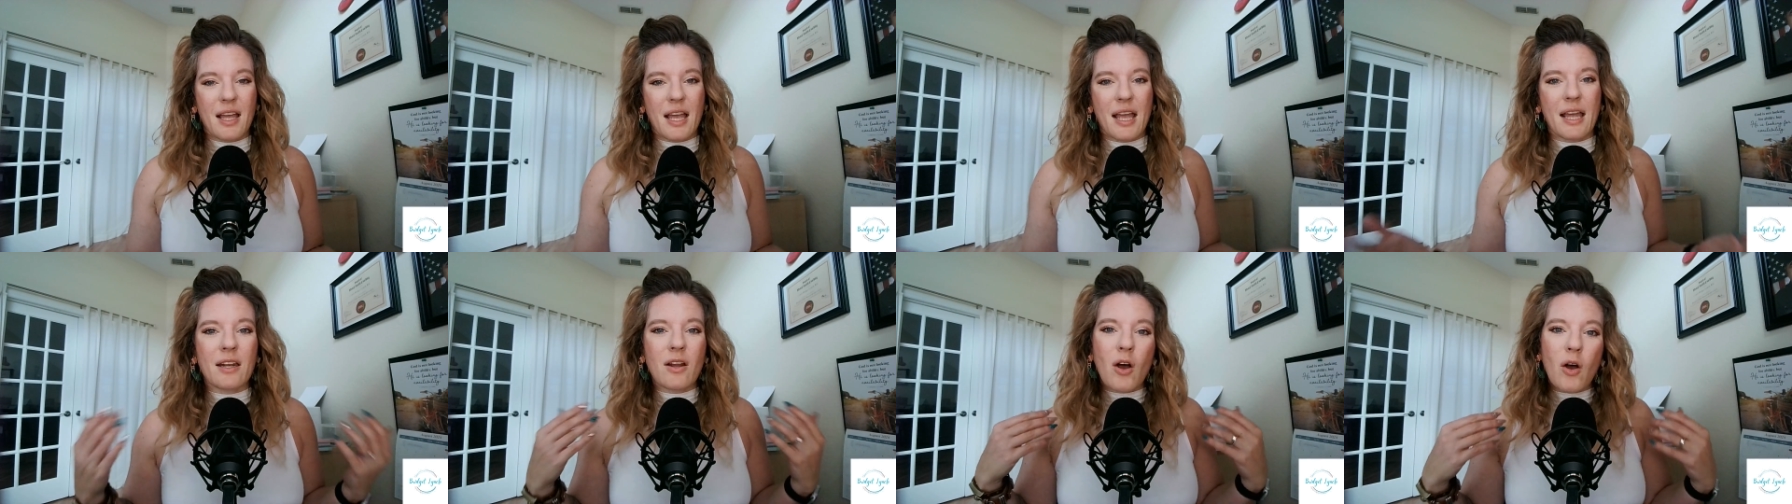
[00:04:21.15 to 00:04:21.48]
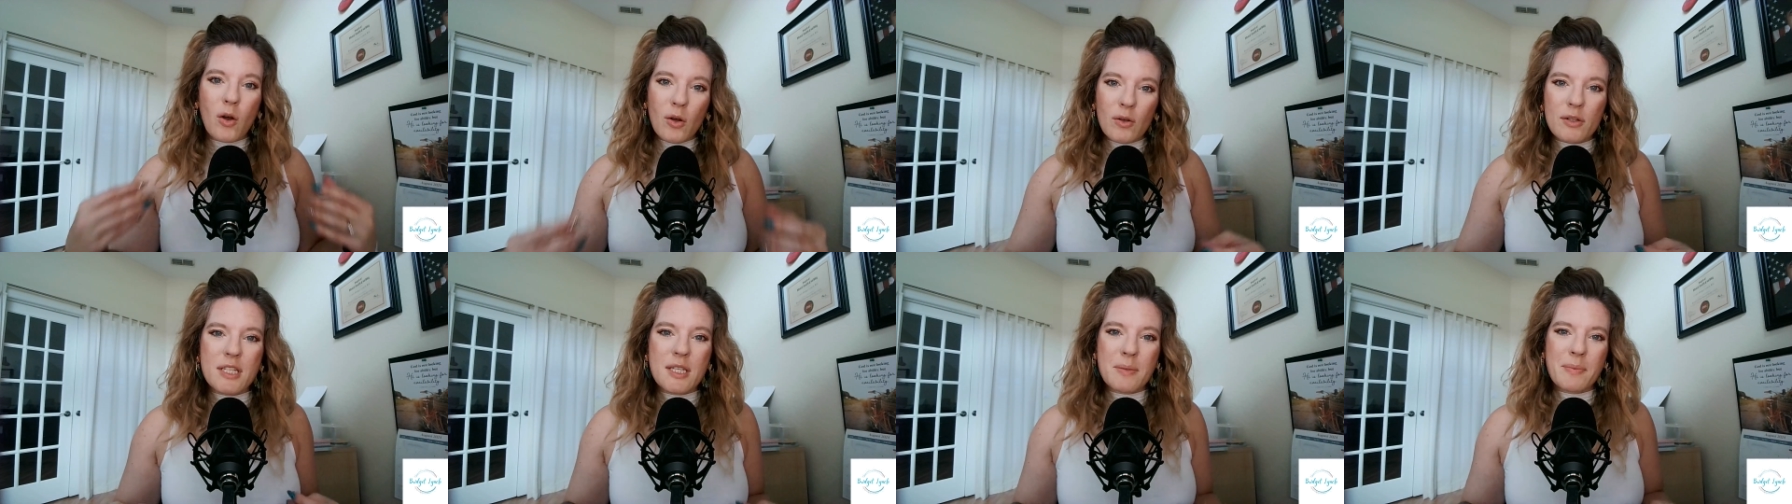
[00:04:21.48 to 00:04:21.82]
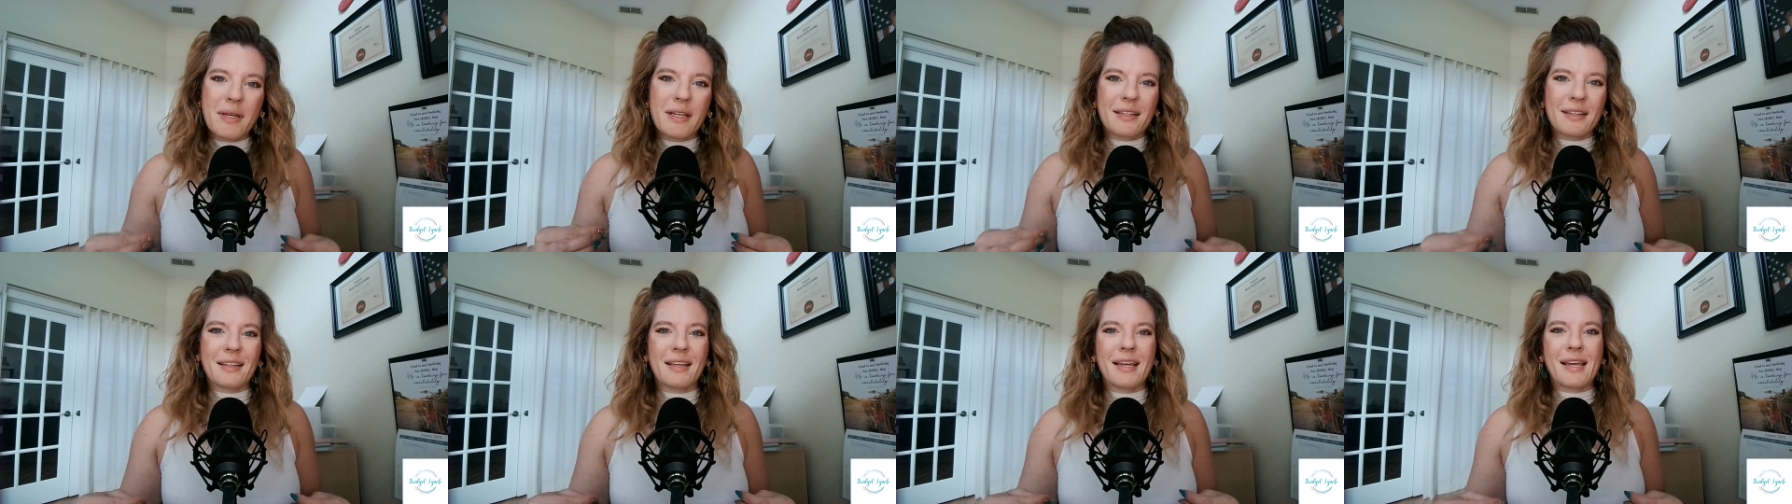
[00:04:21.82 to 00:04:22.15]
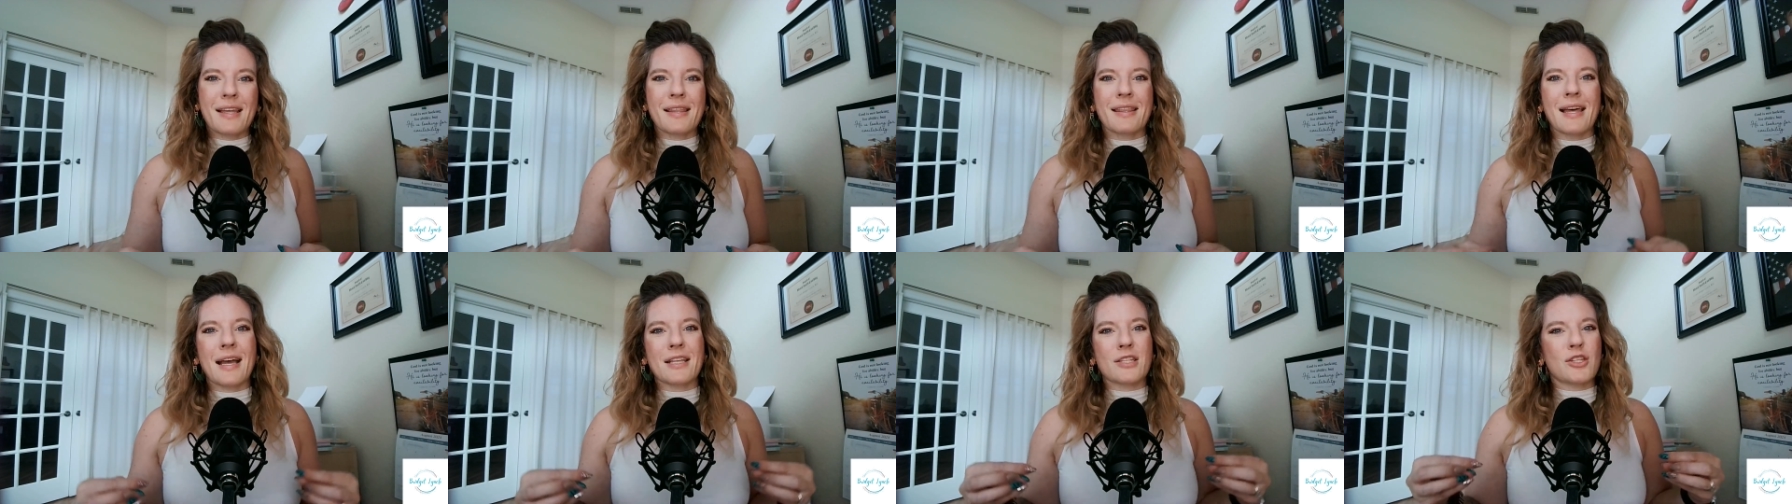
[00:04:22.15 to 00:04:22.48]
And
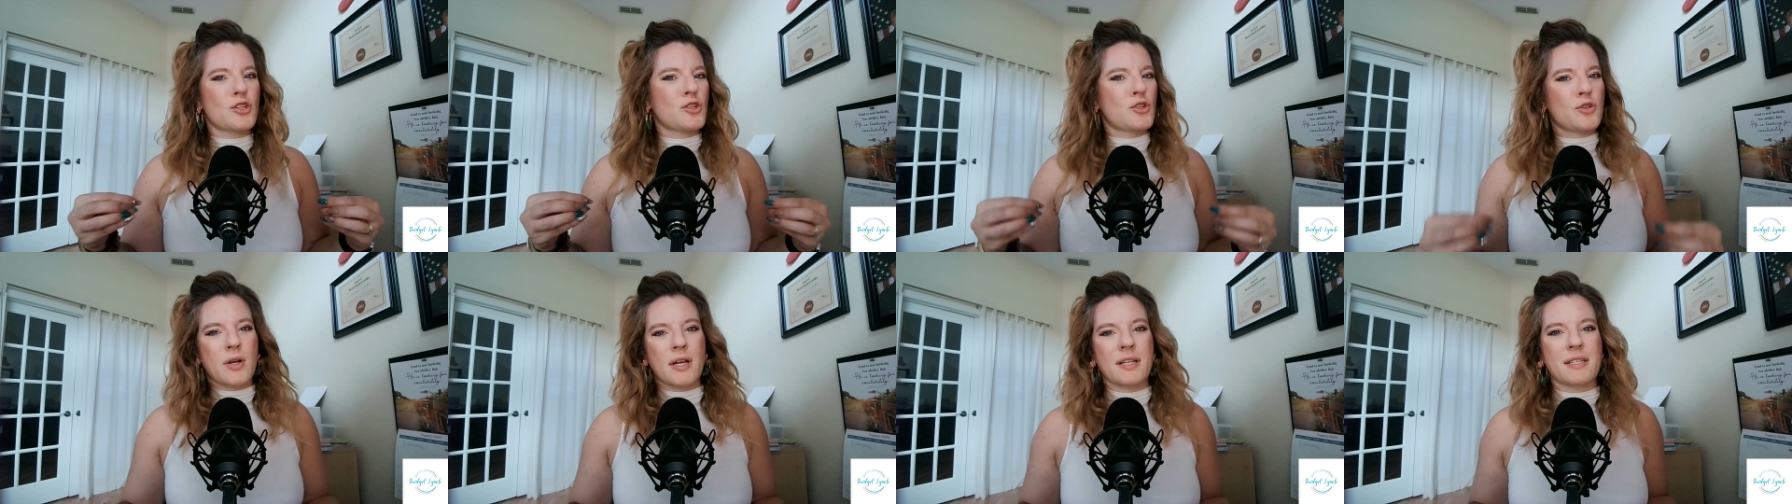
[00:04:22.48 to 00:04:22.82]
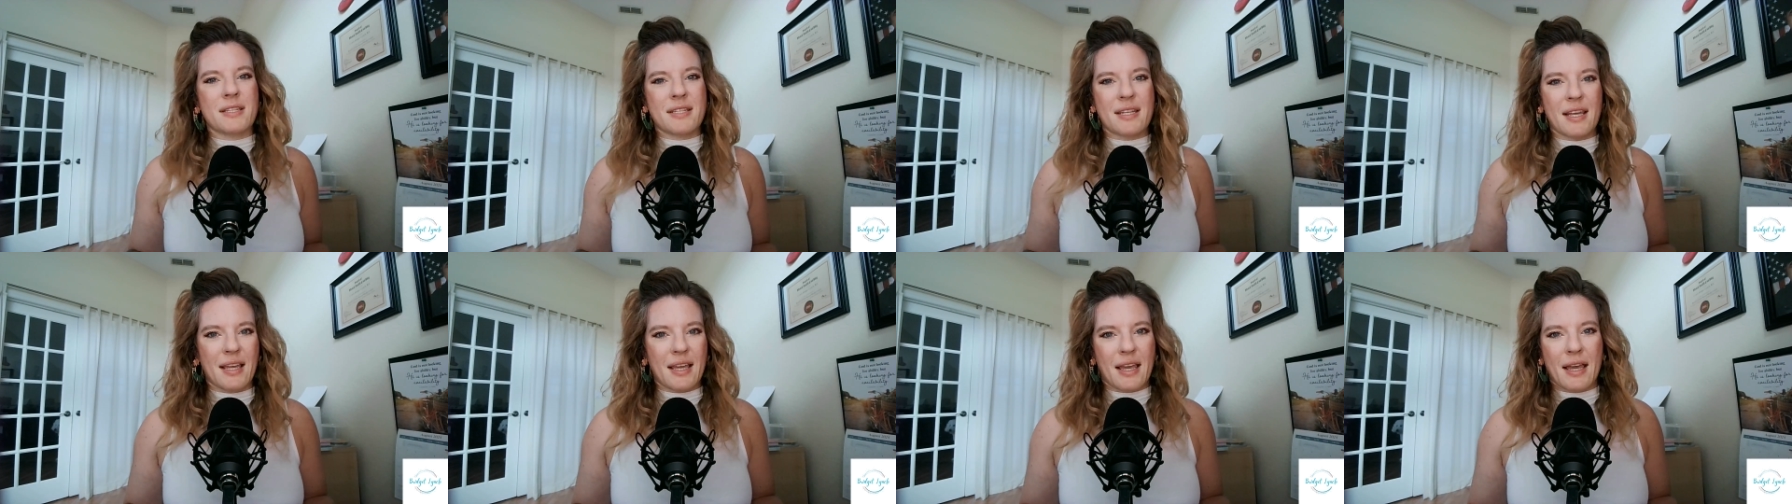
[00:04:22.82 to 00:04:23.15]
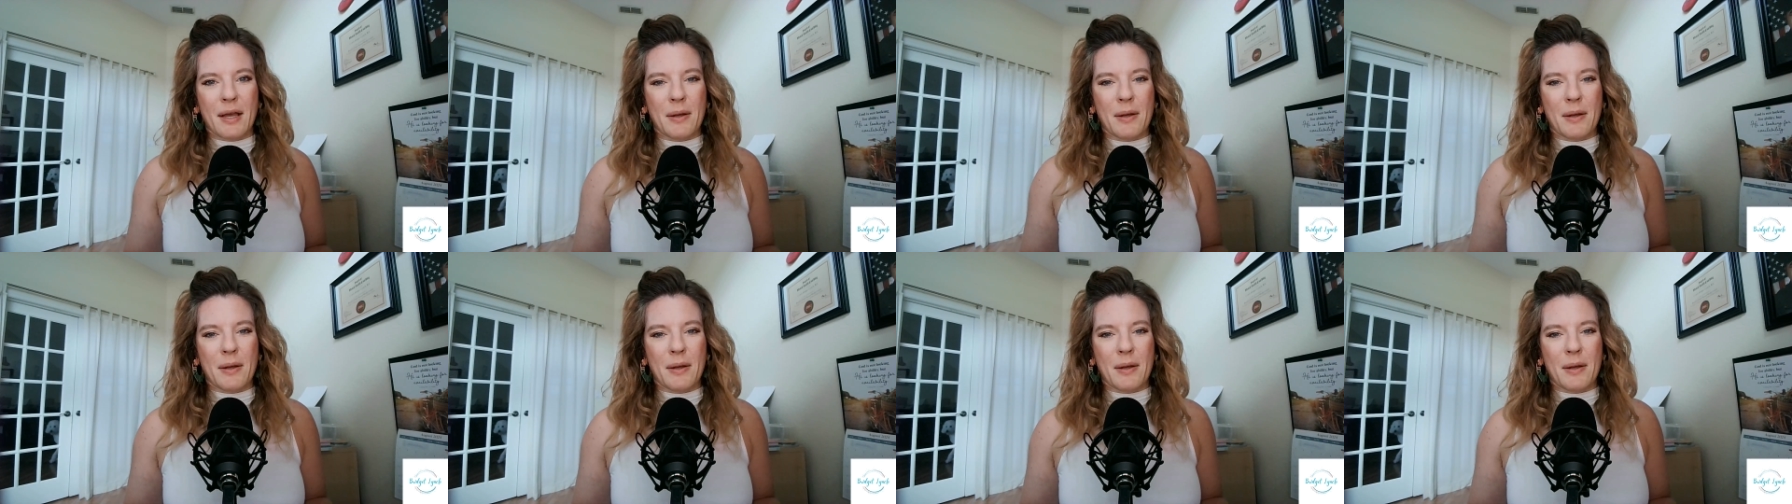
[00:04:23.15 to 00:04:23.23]
ultimately, that's trusting